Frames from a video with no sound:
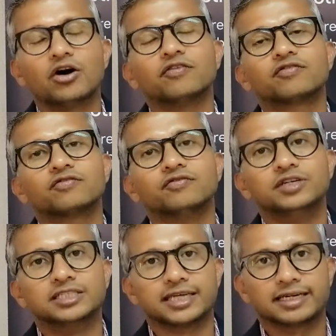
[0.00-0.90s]
of
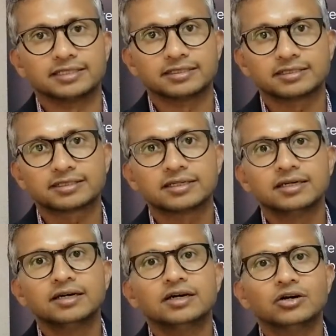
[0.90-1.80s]
designers
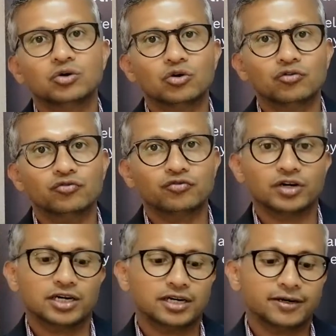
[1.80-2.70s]

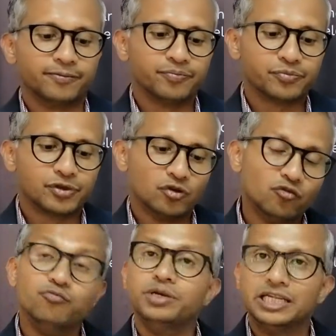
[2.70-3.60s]

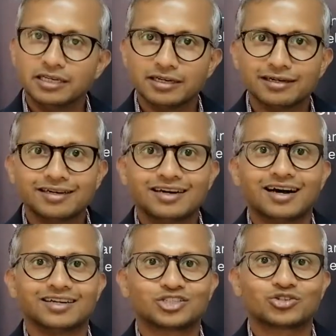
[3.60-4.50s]
who've been
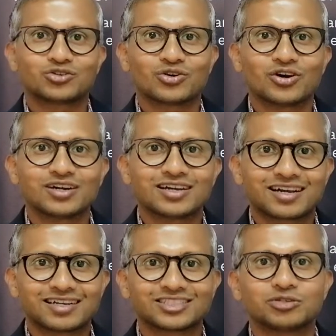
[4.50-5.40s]
our strong
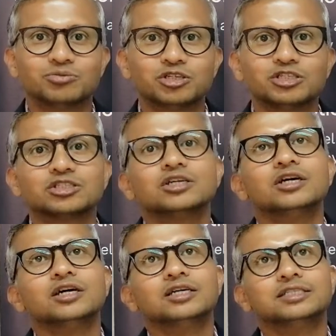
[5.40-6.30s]
customers
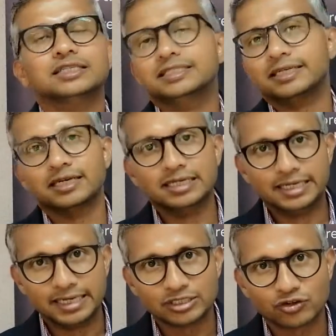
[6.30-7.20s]
since the early
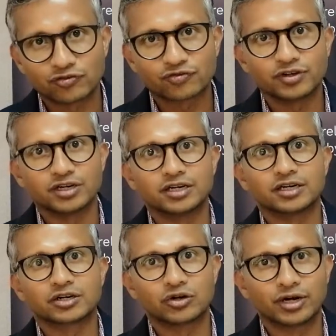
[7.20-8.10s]
days of
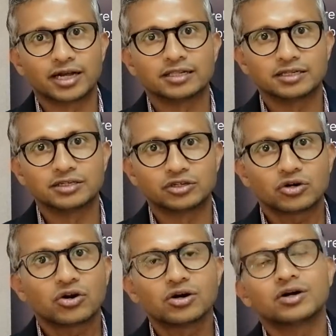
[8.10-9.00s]
Corel
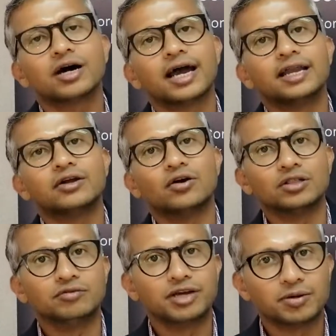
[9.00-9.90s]
Draw and all
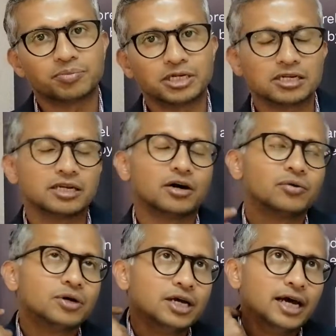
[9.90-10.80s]
the way up until now.
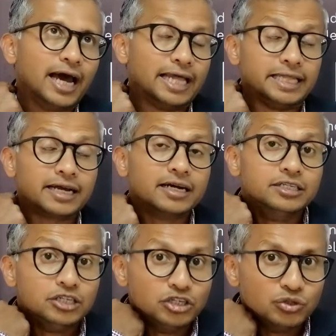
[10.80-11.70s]
And they
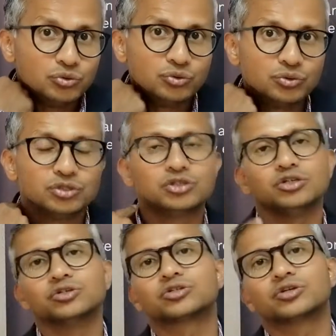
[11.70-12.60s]
continue to
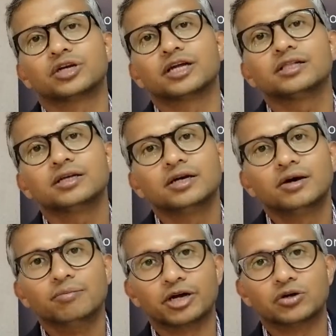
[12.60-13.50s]
use Corel
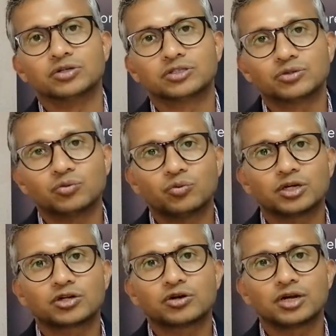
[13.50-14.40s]
because
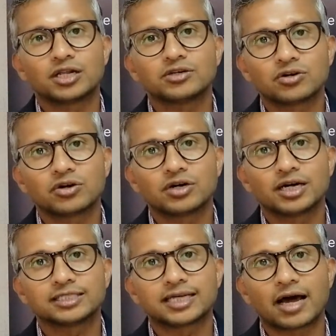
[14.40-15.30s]
what Corel Draw
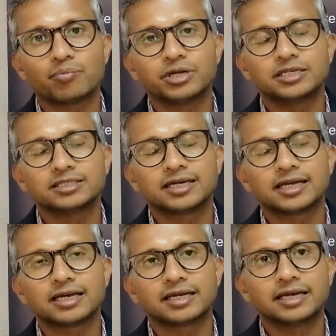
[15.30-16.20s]
has happened is that
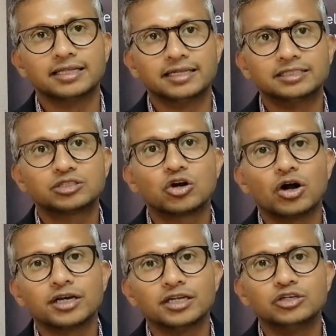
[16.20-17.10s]
like it's
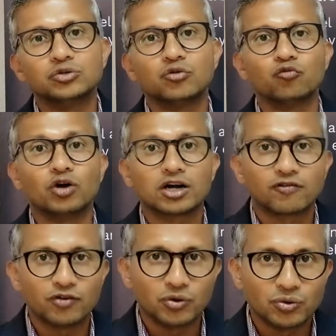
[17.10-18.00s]
got into the
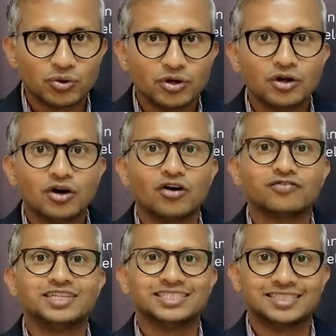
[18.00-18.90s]
workflow of
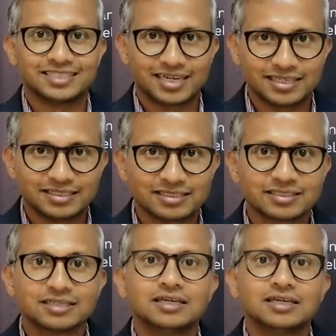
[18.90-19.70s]
these designers.